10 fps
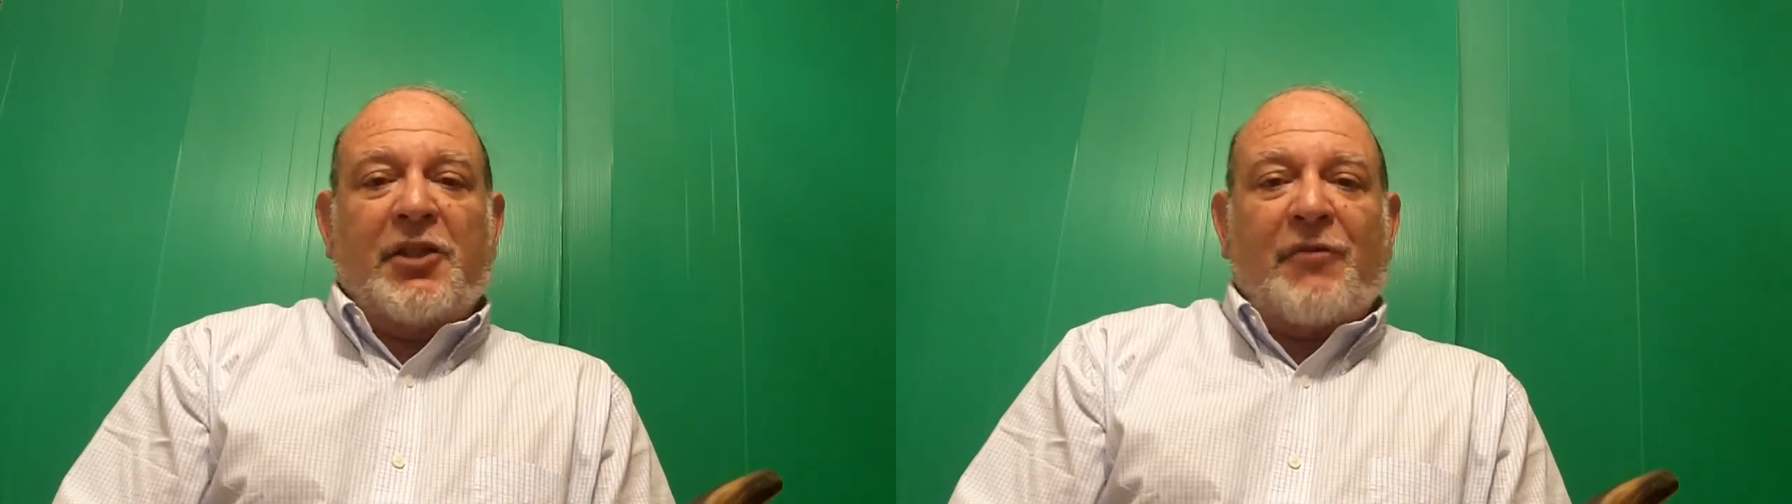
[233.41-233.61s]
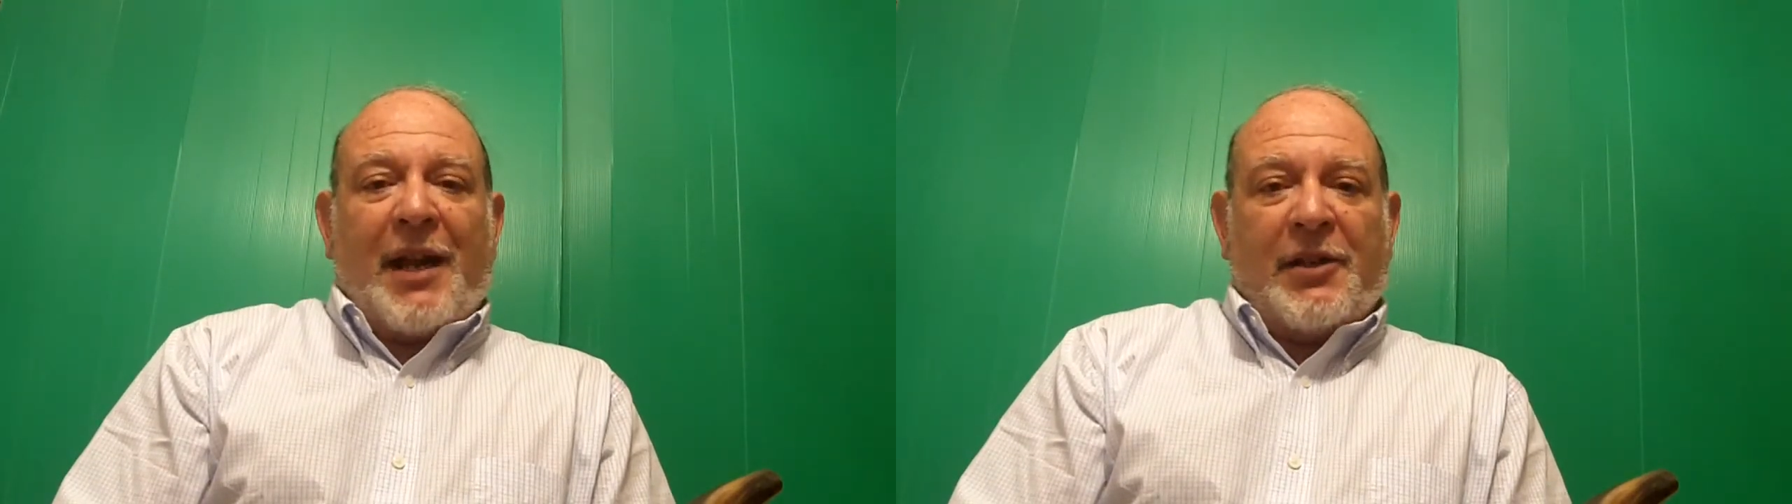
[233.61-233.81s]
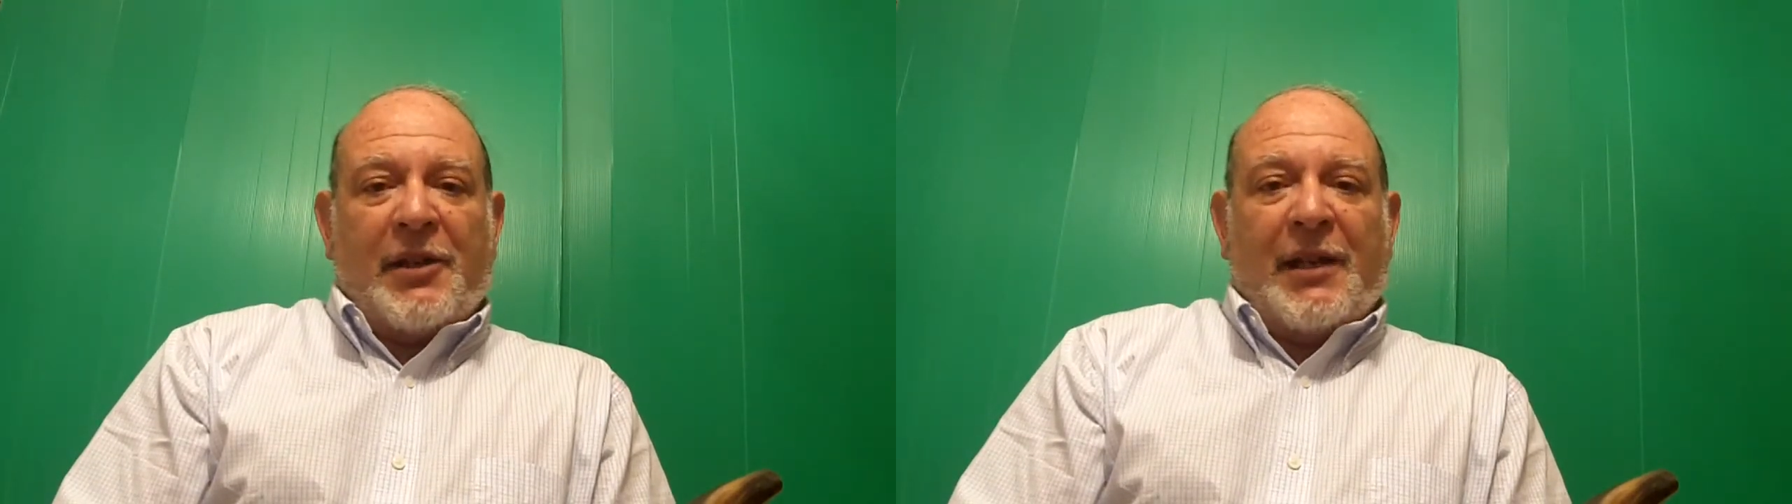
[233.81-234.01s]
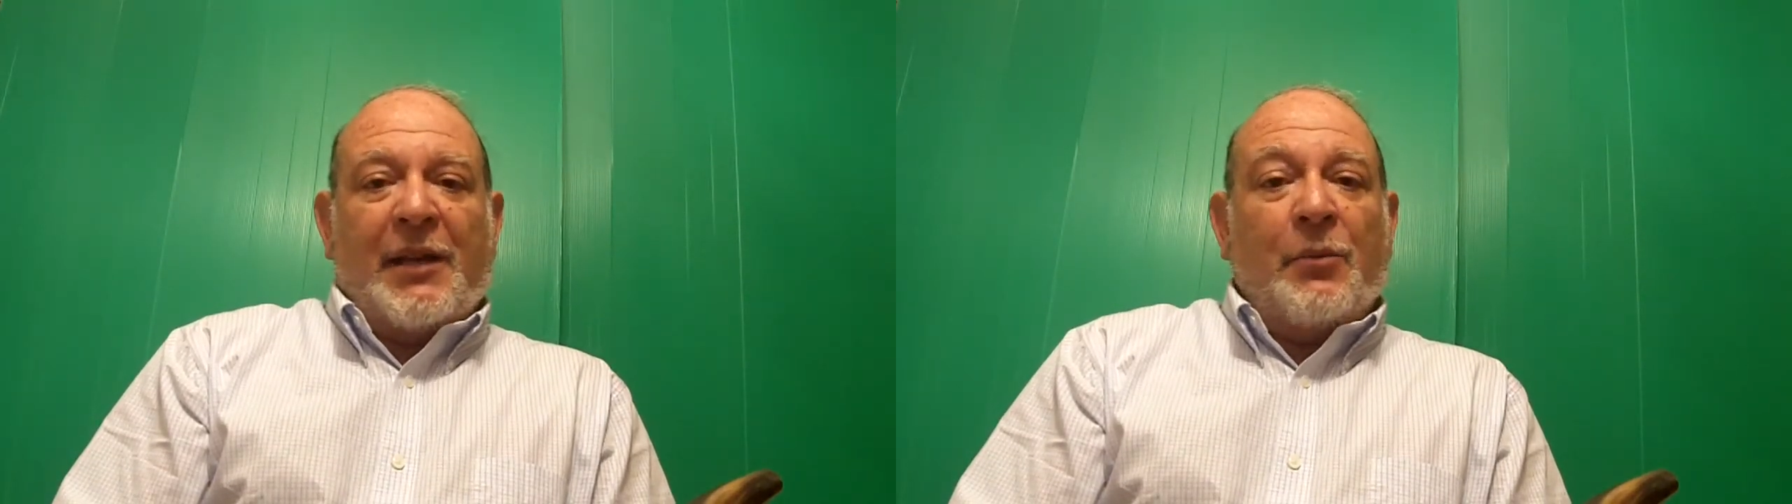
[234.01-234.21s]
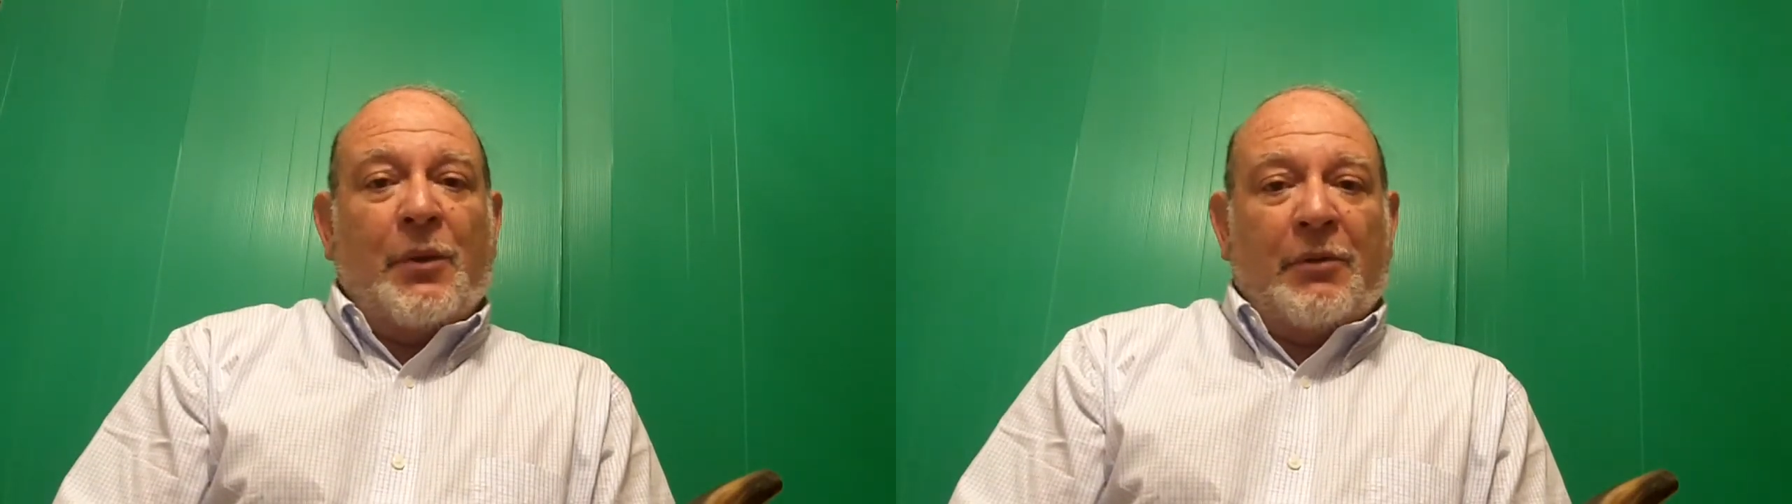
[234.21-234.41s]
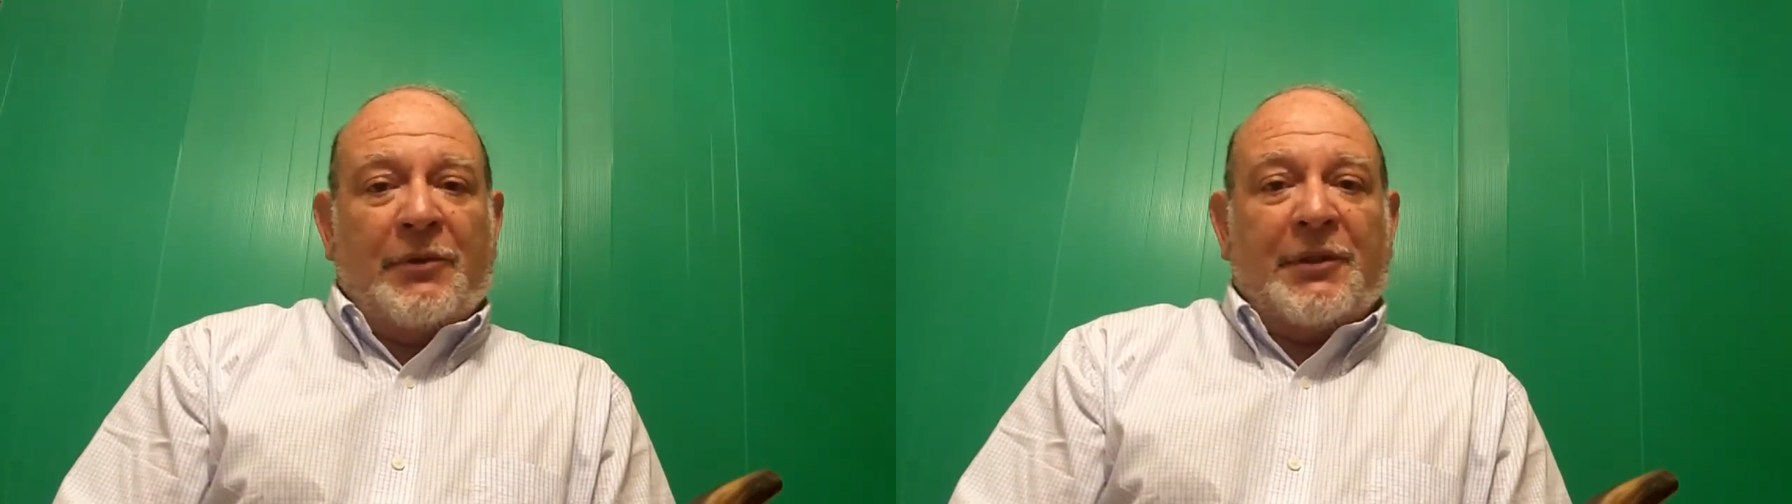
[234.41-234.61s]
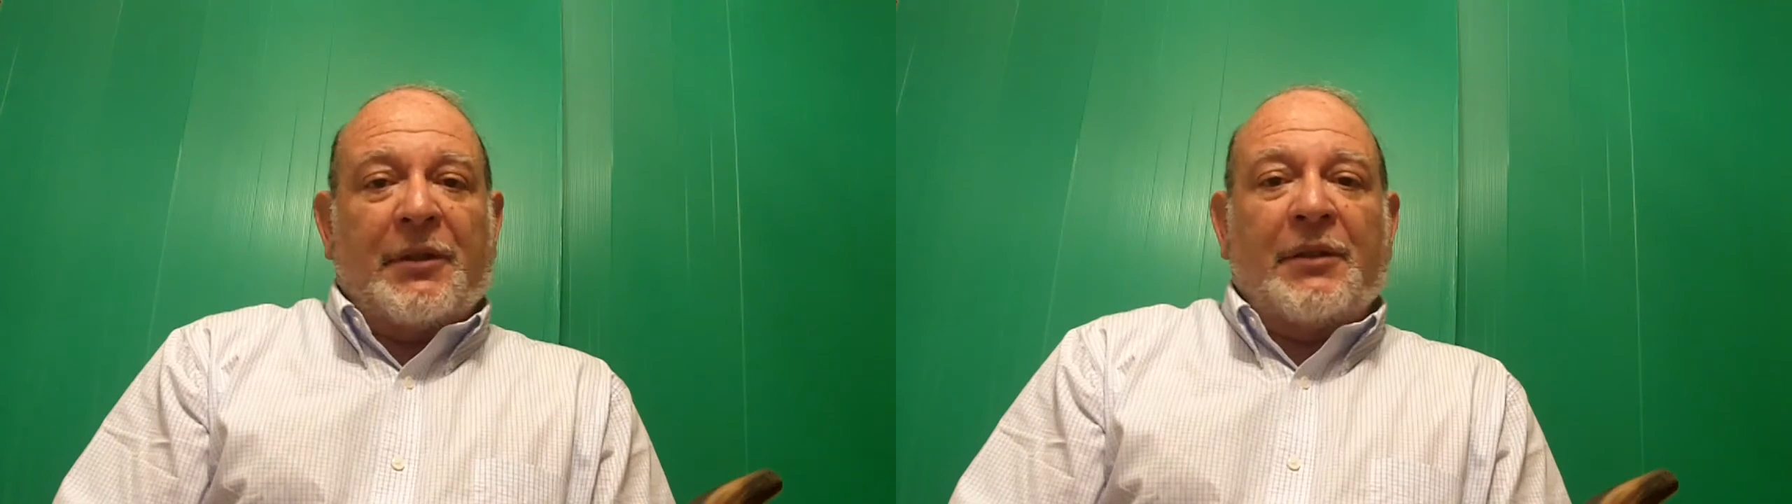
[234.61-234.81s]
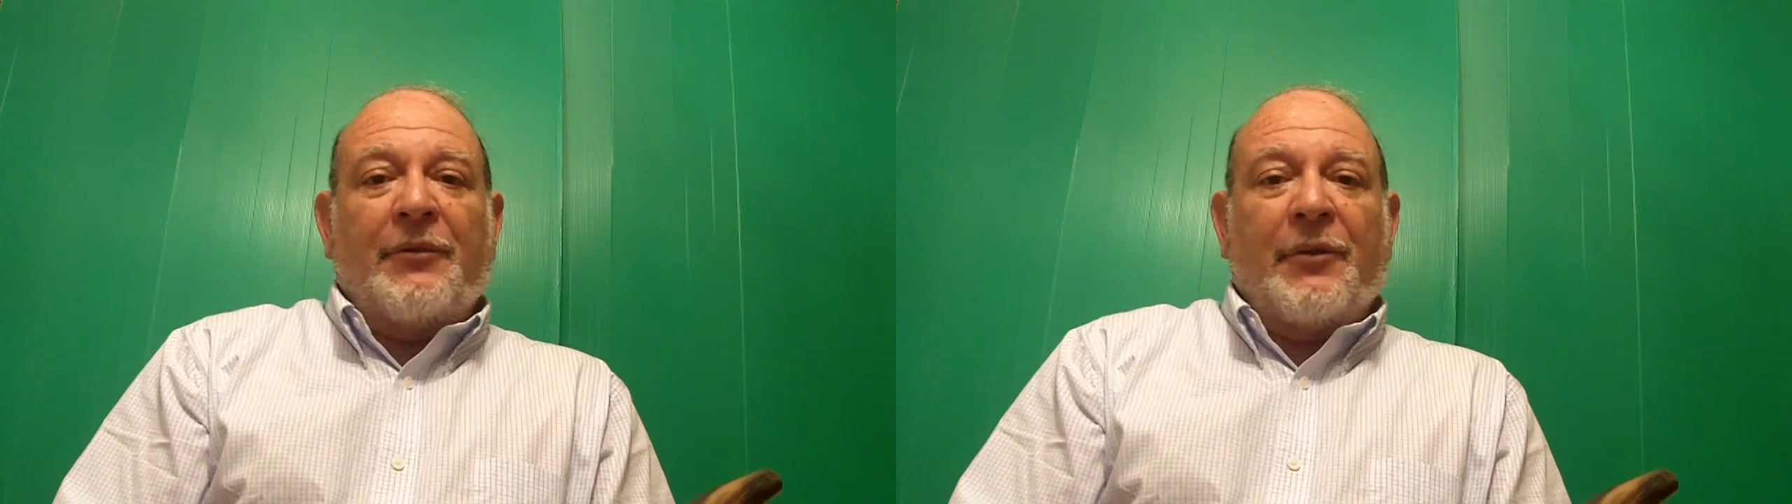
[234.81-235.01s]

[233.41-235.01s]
in tragedy and will result